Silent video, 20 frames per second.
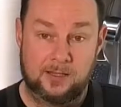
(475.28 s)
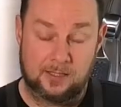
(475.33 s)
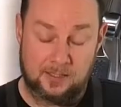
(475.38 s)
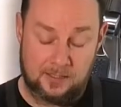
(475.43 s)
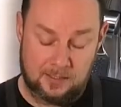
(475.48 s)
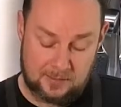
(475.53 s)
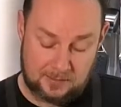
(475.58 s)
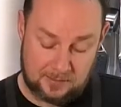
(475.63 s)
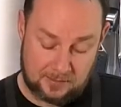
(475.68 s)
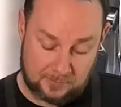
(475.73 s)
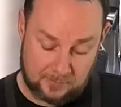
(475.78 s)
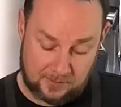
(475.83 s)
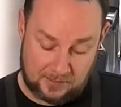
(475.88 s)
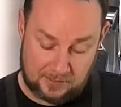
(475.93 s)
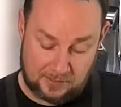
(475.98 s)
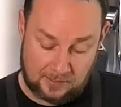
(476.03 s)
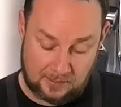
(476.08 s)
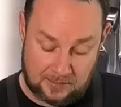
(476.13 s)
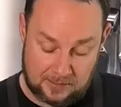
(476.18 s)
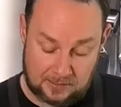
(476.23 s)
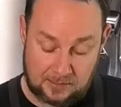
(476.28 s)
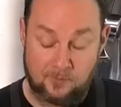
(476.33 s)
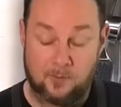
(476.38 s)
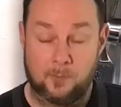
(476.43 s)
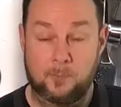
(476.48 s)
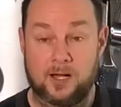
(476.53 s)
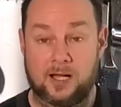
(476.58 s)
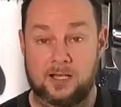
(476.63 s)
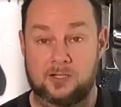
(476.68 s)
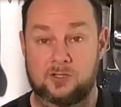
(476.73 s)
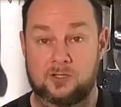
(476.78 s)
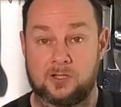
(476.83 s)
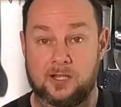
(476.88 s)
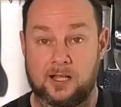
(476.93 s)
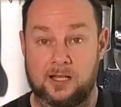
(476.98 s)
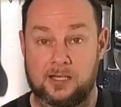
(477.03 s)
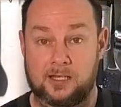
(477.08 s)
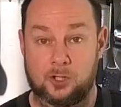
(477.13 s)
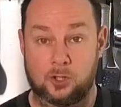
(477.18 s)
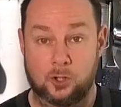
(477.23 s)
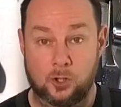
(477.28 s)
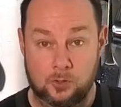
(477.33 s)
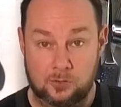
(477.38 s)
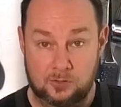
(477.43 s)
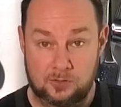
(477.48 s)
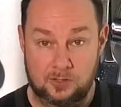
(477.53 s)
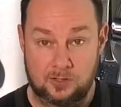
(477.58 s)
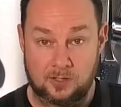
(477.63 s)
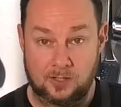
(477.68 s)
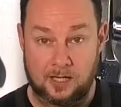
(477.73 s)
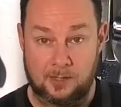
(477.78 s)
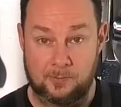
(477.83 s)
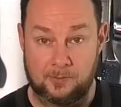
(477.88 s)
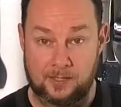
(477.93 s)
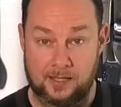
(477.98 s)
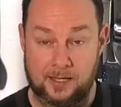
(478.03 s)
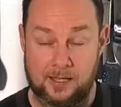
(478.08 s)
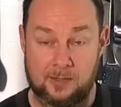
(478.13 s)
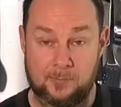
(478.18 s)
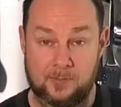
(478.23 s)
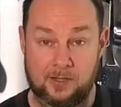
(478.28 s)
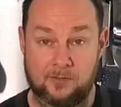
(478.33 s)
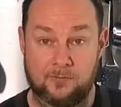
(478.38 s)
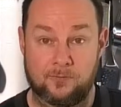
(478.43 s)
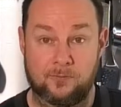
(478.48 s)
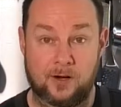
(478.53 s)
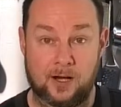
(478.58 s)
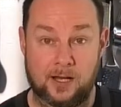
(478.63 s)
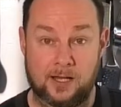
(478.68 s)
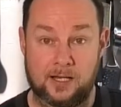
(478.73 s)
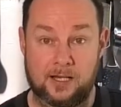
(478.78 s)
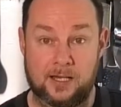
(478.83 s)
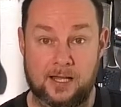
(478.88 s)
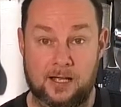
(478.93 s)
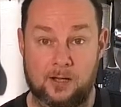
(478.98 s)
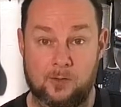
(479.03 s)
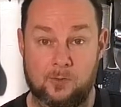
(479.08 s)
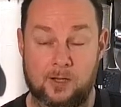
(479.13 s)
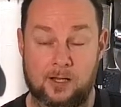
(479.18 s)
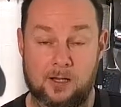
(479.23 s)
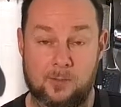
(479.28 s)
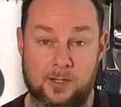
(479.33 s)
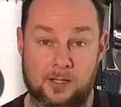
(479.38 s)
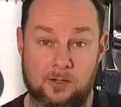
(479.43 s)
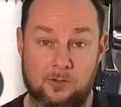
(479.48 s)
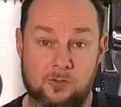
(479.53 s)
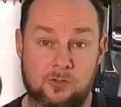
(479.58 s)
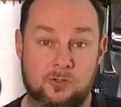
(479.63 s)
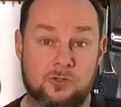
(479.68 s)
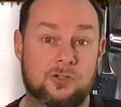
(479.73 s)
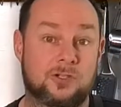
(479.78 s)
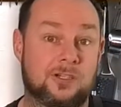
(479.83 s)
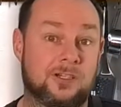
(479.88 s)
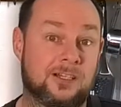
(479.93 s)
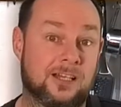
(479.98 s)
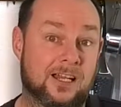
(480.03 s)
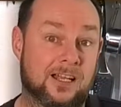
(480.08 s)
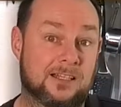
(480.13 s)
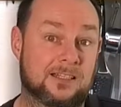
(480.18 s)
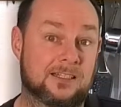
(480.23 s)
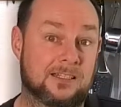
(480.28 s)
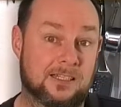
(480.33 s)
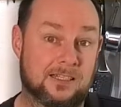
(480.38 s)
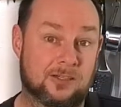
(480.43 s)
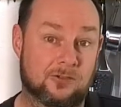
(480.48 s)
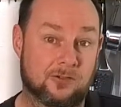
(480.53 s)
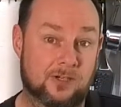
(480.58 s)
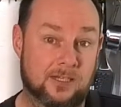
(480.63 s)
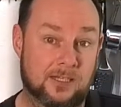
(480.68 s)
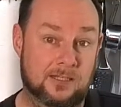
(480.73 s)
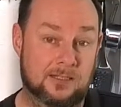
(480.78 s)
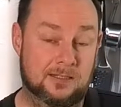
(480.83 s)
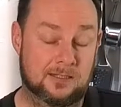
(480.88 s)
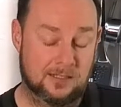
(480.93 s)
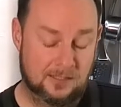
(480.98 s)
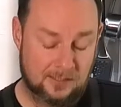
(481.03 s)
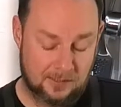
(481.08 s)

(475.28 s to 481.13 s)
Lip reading: these are the last of a batch that I cooked. I'm gonna get them in the fryer now at about 190 degrees